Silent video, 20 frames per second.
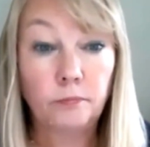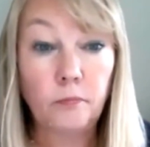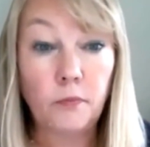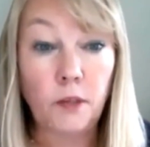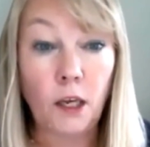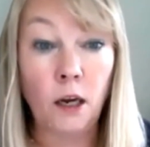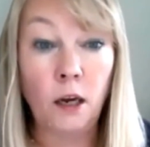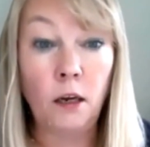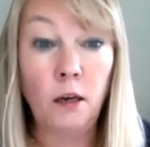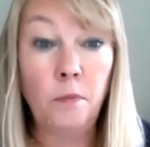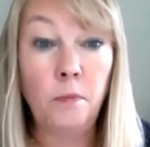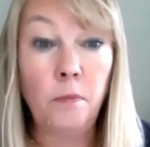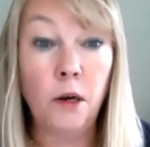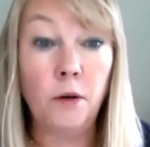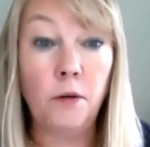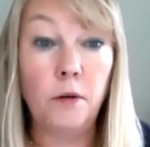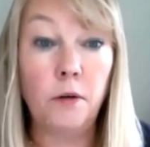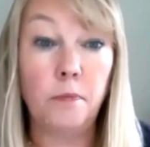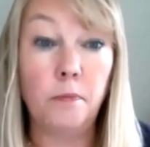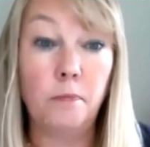
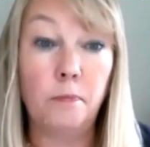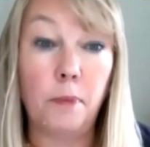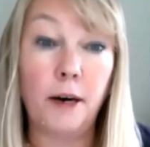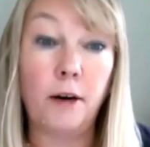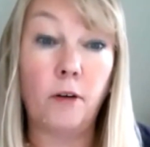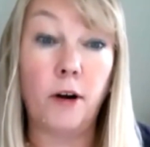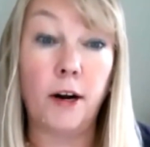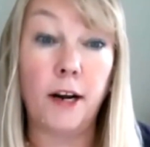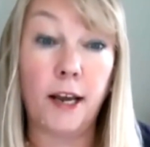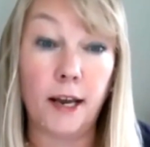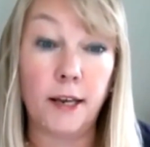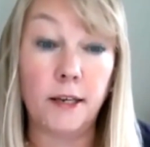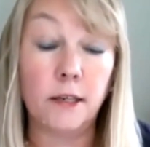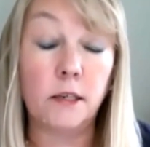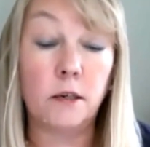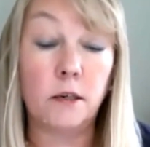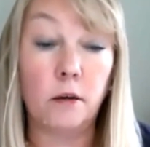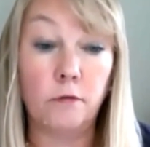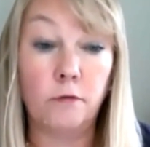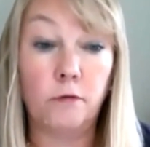Pancreatic
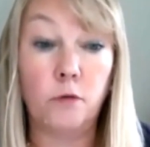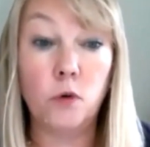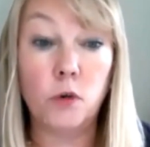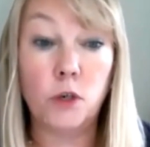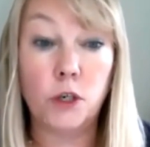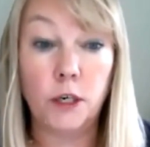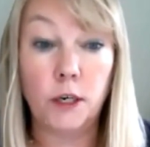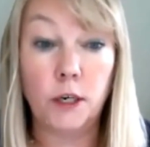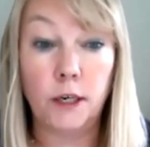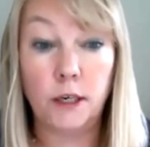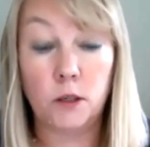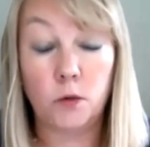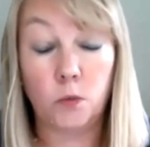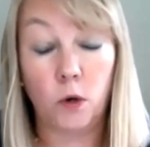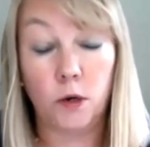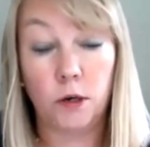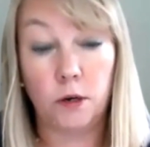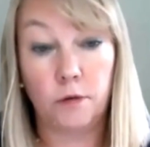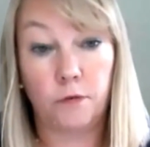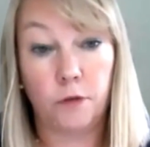cancer, unfortunately, is
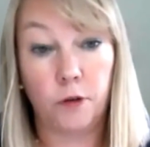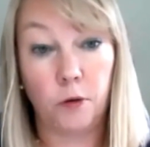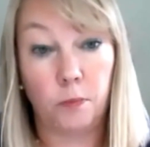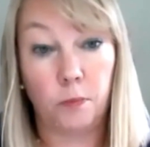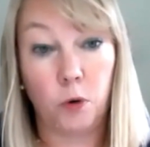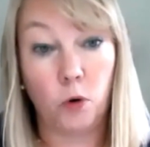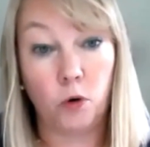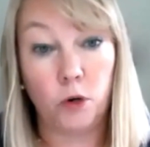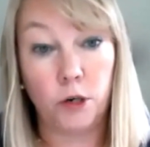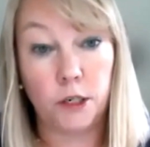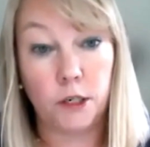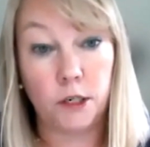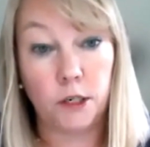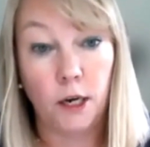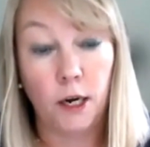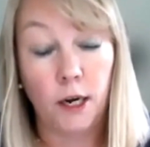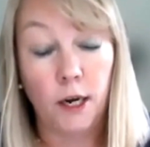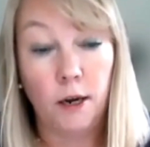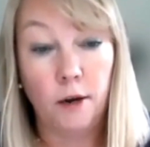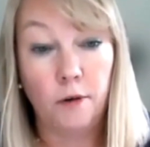one of the poorest
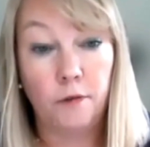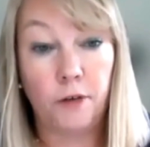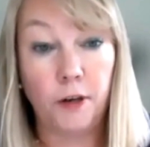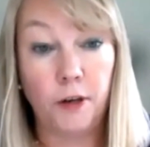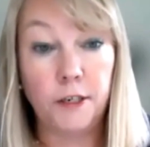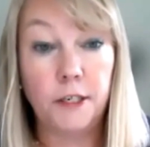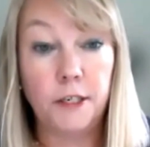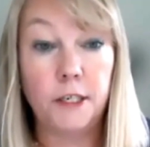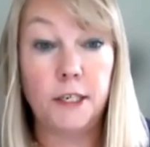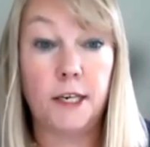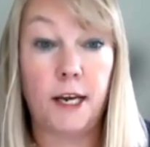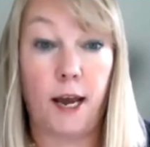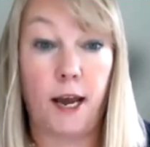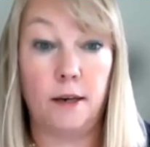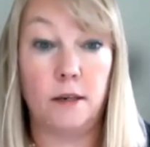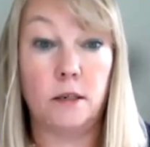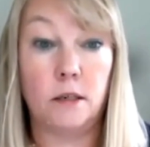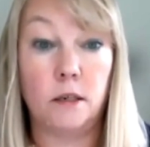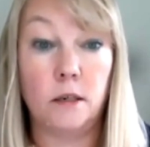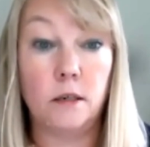funded
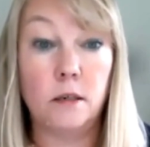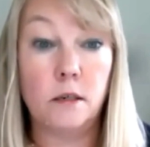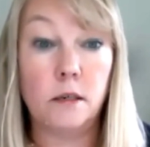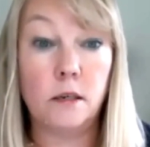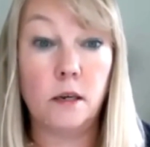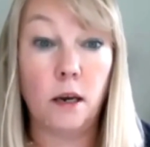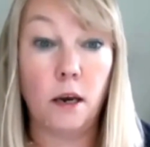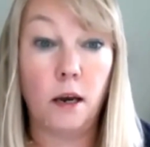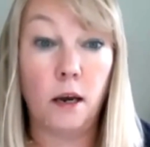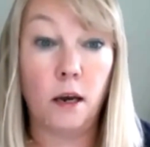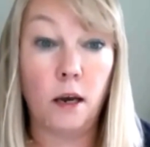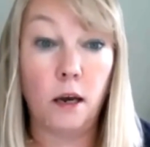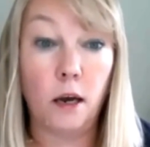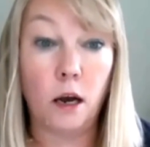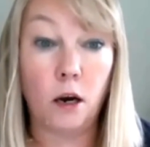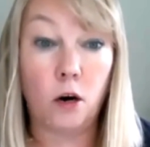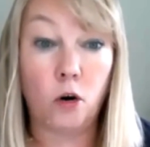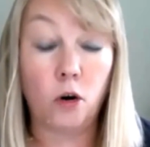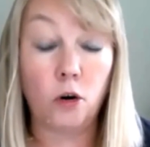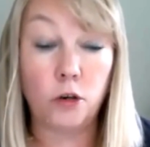cancers
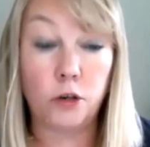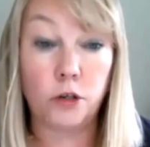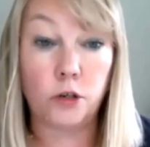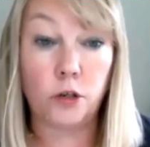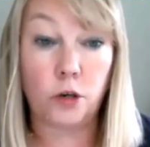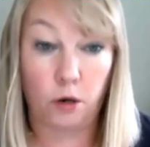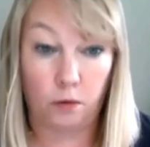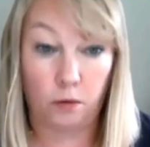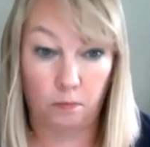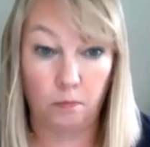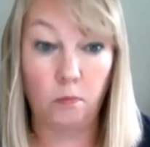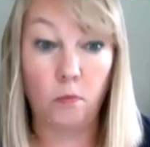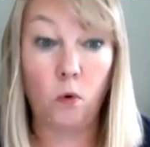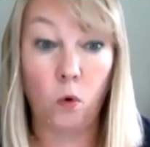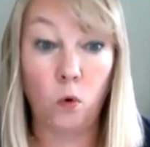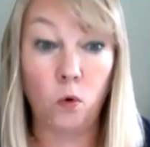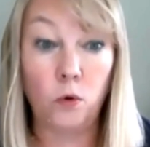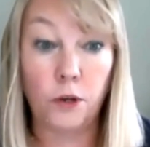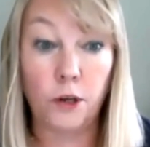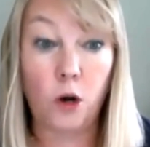across
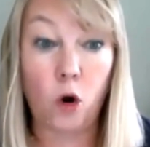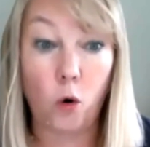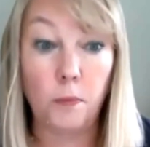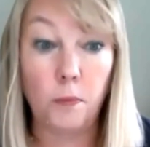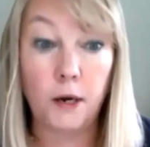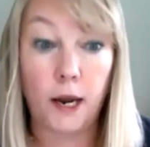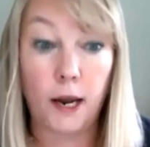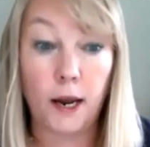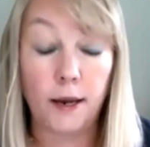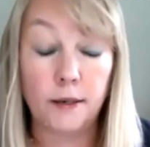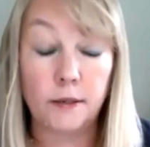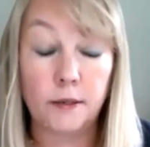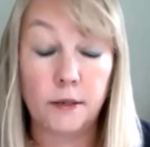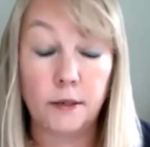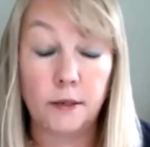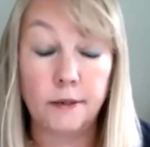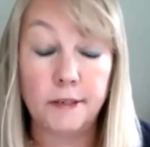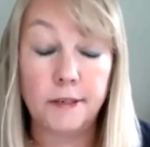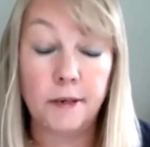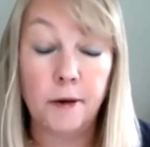all the common
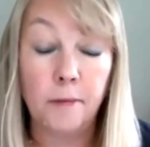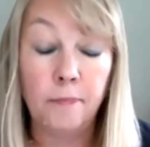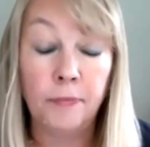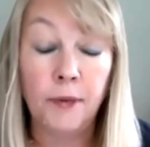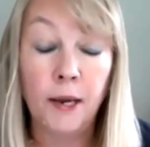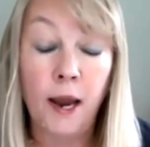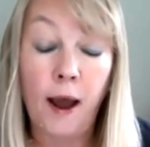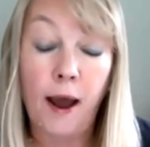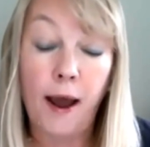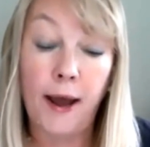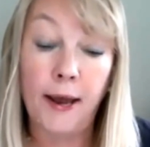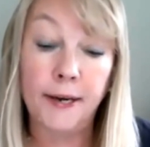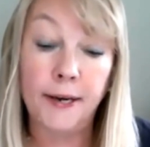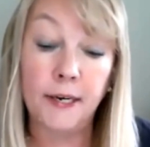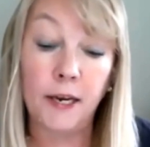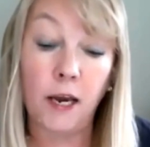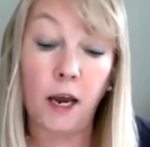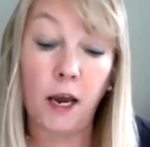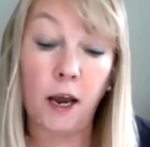cancers, and